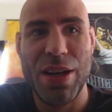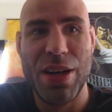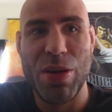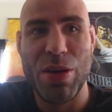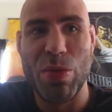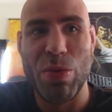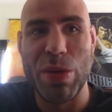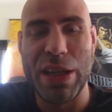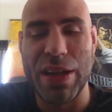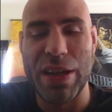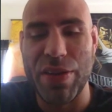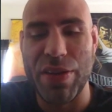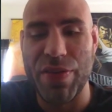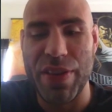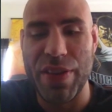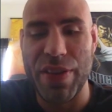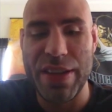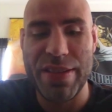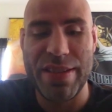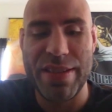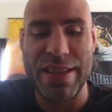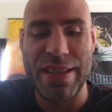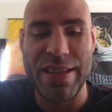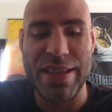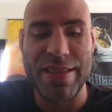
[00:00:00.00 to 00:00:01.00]
we convinced
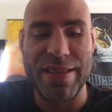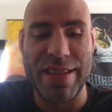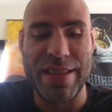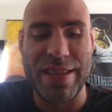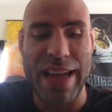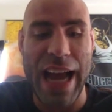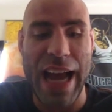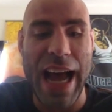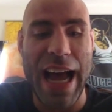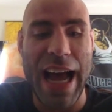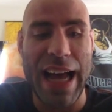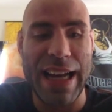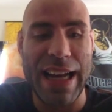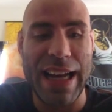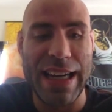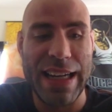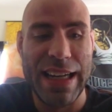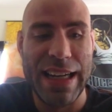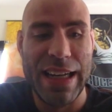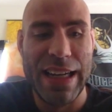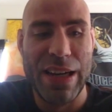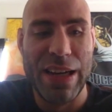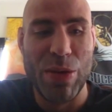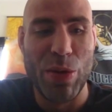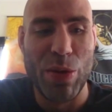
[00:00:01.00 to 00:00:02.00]
his dad.
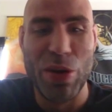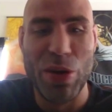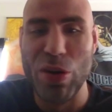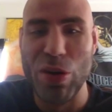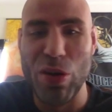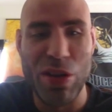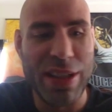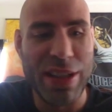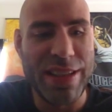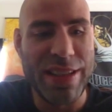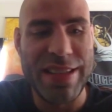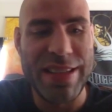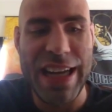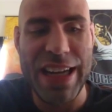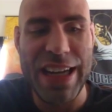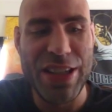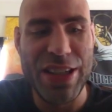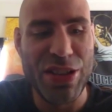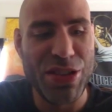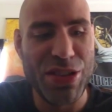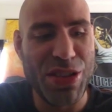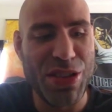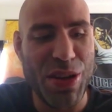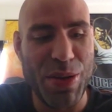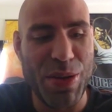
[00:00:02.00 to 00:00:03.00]
We were only 10 years
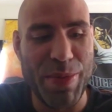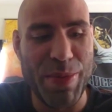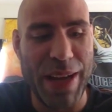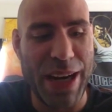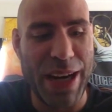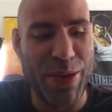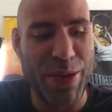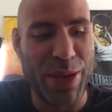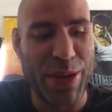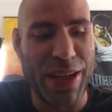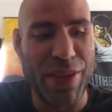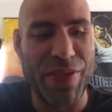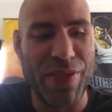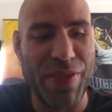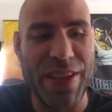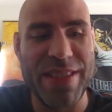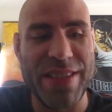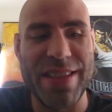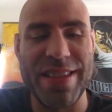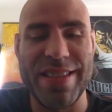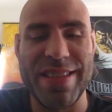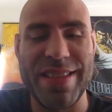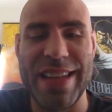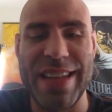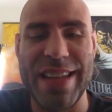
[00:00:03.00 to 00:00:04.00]
old, man, and we convinced his
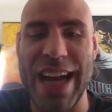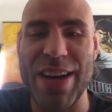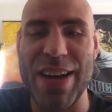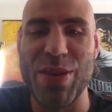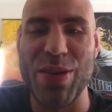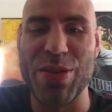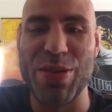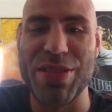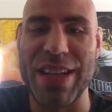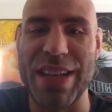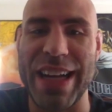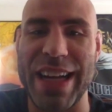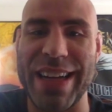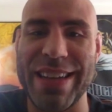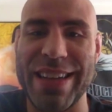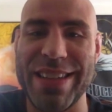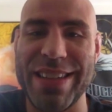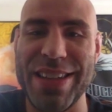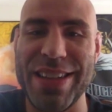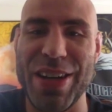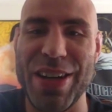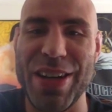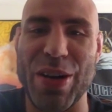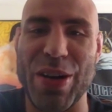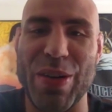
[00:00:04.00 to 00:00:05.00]
dad it was like,
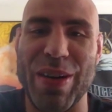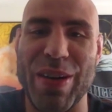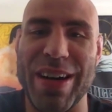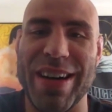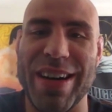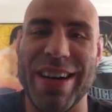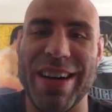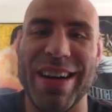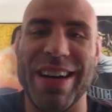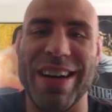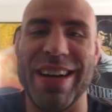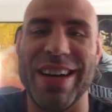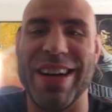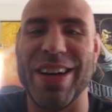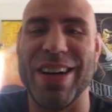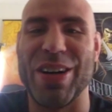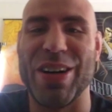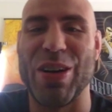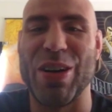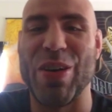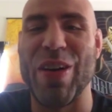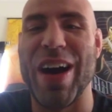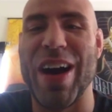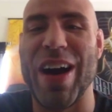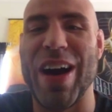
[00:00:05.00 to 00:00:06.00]
a
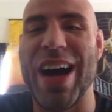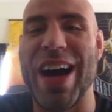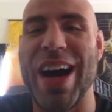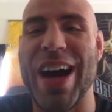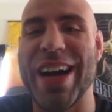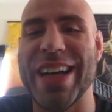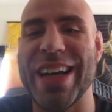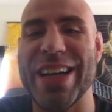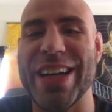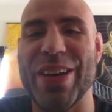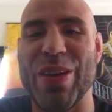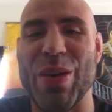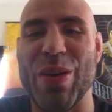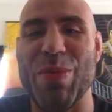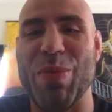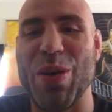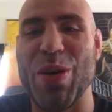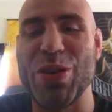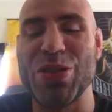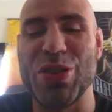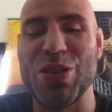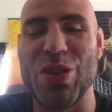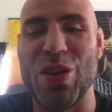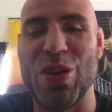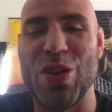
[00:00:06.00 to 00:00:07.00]
karate or a
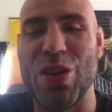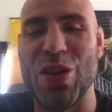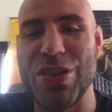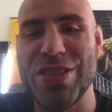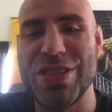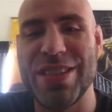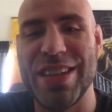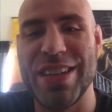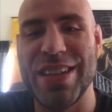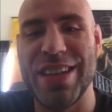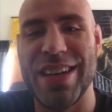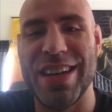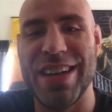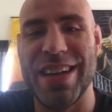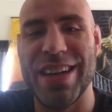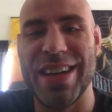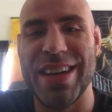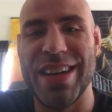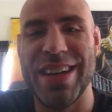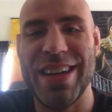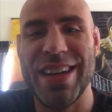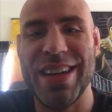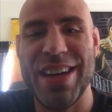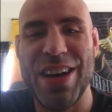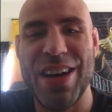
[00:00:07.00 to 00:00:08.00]
martial arts
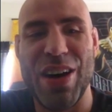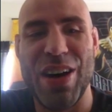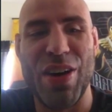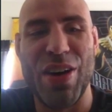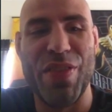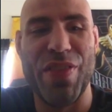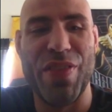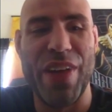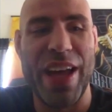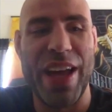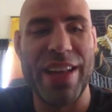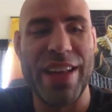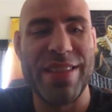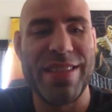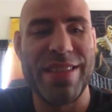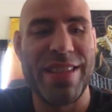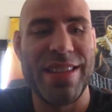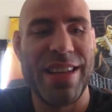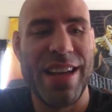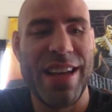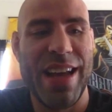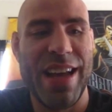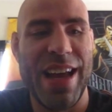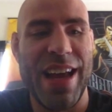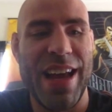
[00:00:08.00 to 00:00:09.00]
event.
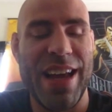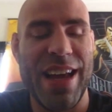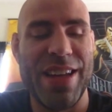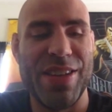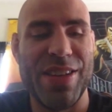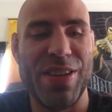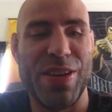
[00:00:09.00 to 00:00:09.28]
And